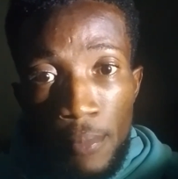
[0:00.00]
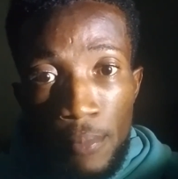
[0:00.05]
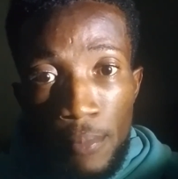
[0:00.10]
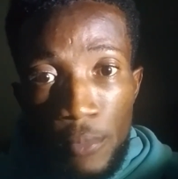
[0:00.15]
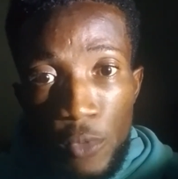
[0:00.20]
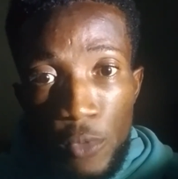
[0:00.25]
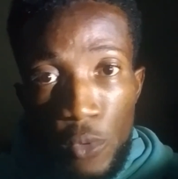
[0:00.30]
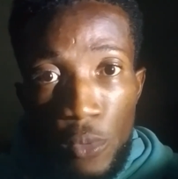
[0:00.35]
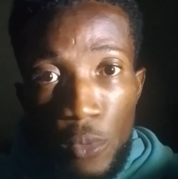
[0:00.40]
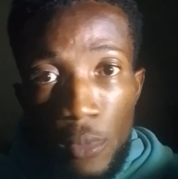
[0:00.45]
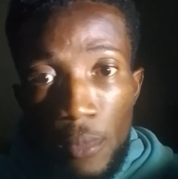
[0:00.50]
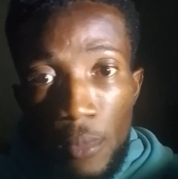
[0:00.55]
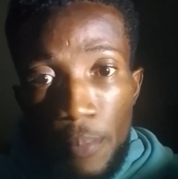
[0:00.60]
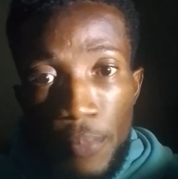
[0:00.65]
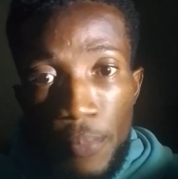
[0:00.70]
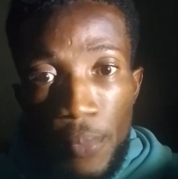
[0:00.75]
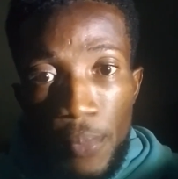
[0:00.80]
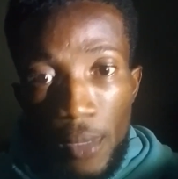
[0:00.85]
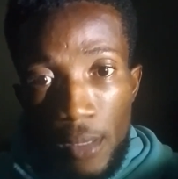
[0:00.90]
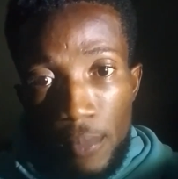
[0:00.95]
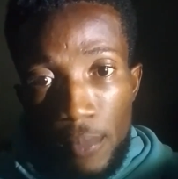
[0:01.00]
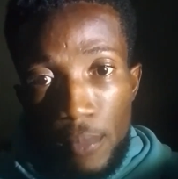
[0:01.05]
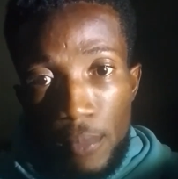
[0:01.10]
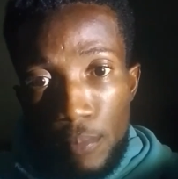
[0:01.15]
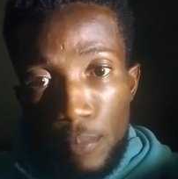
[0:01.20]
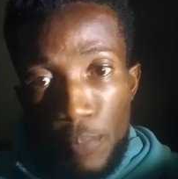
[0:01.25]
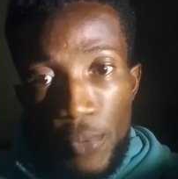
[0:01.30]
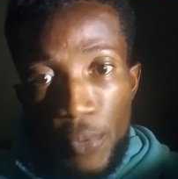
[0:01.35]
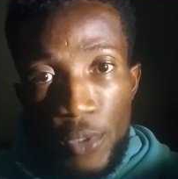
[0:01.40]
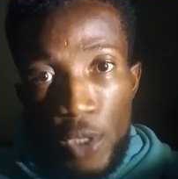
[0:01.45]
do
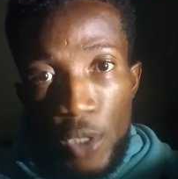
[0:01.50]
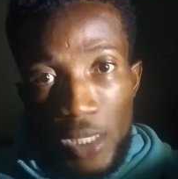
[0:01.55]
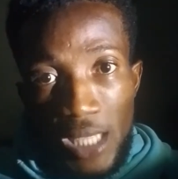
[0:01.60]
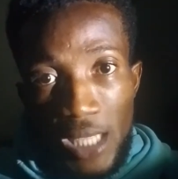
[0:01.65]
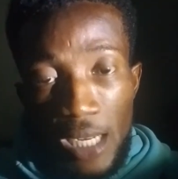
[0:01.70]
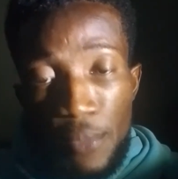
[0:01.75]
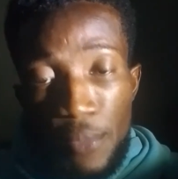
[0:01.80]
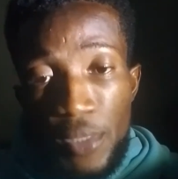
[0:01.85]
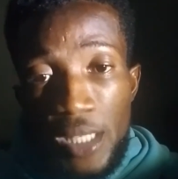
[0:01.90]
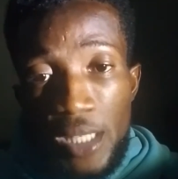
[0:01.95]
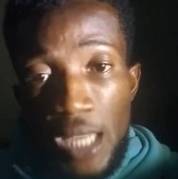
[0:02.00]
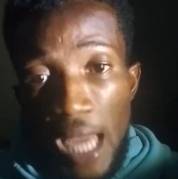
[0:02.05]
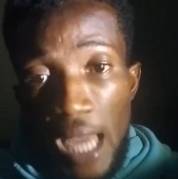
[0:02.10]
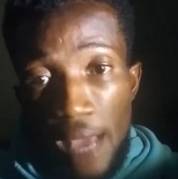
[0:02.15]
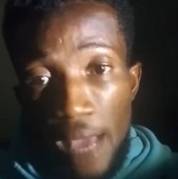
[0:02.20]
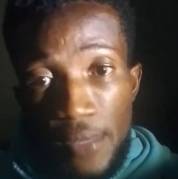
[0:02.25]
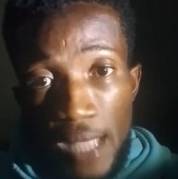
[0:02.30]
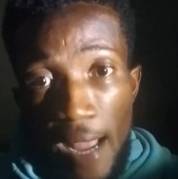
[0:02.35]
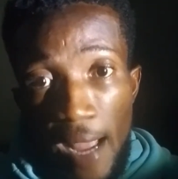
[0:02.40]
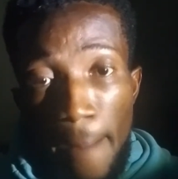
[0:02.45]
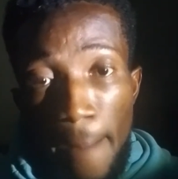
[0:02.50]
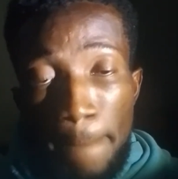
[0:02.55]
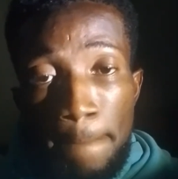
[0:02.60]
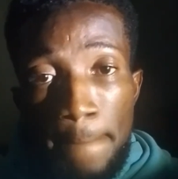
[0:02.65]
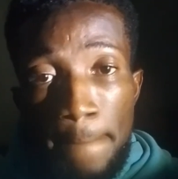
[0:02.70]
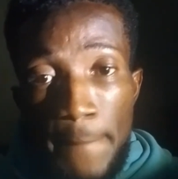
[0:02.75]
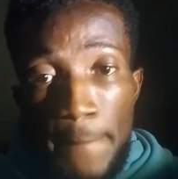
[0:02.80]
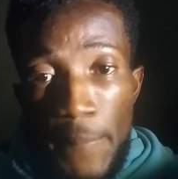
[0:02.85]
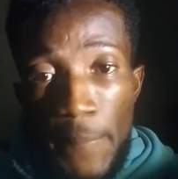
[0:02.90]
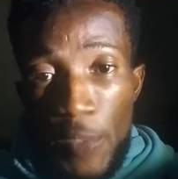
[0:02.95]
build your celebrity lifestyle,
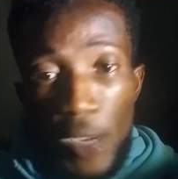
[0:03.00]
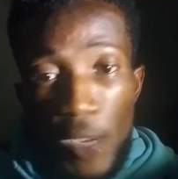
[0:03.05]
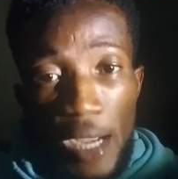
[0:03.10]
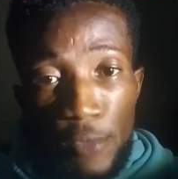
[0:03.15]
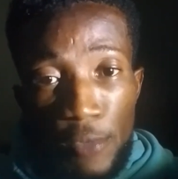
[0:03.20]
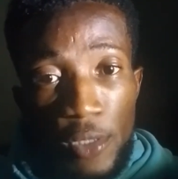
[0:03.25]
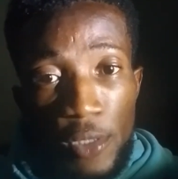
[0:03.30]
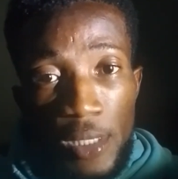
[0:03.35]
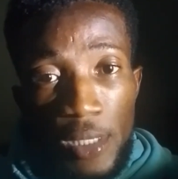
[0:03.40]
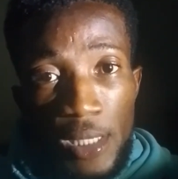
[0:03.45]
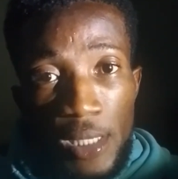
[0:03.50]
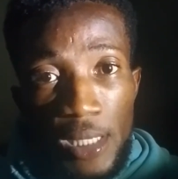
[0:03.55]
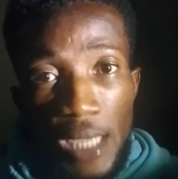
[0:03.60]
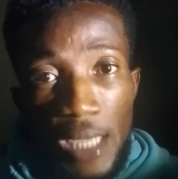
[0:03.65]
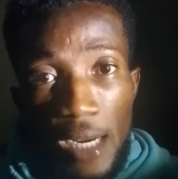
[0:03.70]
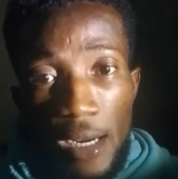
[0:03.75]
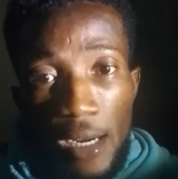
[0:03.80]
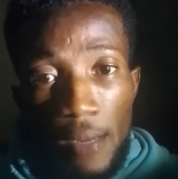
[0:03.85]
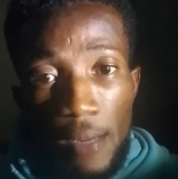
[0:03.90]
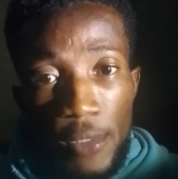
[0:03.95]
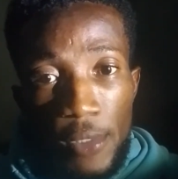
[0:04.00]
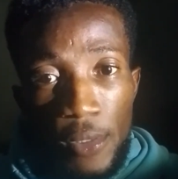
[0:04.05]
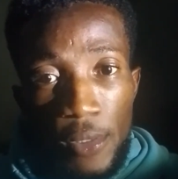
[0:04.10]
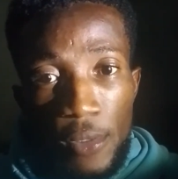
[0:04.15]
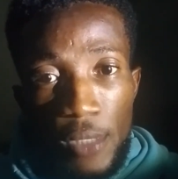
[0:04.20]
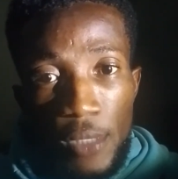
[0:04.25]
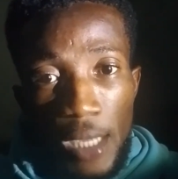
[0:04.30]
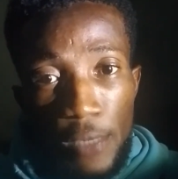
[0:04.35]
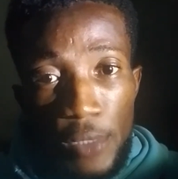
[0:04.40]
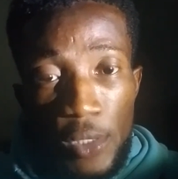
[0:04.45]
you can do it on Instagram. You know, you
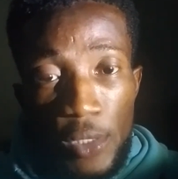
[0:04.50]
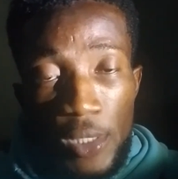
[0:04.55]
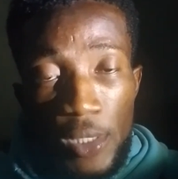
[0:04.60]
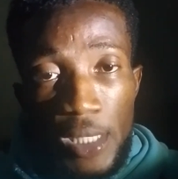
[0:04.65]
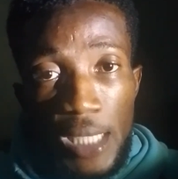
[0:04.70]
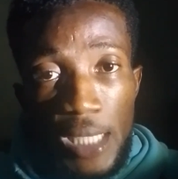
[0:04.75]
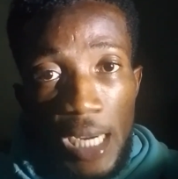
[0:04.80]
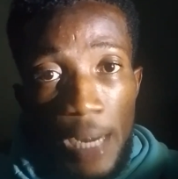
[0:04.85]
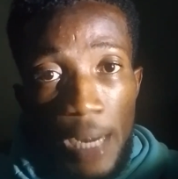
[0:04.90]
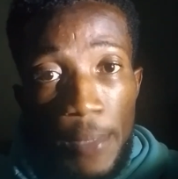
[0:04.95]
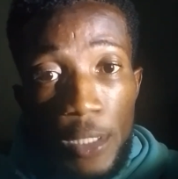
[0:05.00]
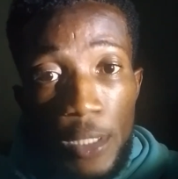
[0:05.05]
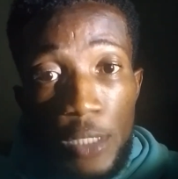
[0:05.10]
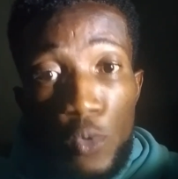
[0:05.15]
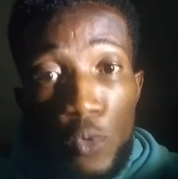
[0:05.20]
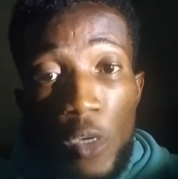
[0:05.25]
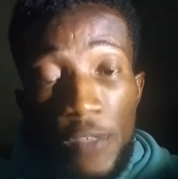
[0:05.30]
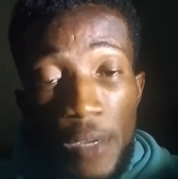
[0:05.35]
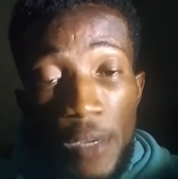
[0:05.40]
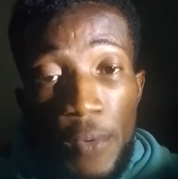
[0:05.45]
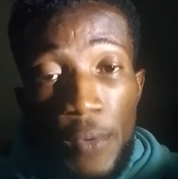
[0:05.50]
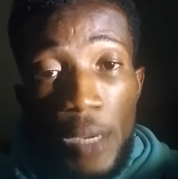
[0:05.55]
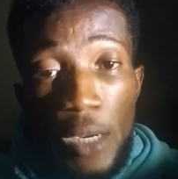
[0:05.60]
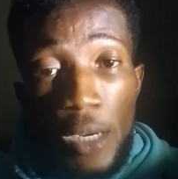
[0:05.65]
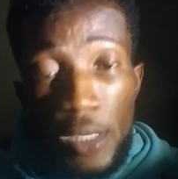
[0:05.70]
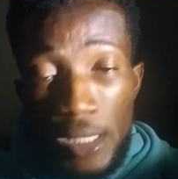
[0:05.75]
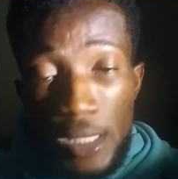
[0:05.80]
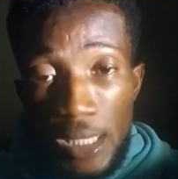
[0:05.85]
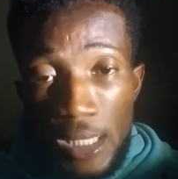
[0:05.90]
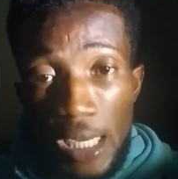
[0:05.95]
can do it on Instagram. It works very well on
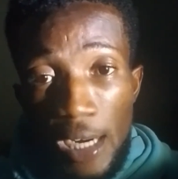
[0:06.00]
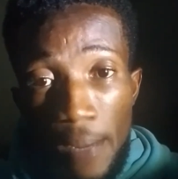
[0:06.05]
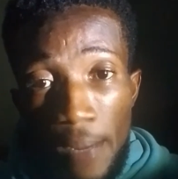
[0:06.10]
Instagram.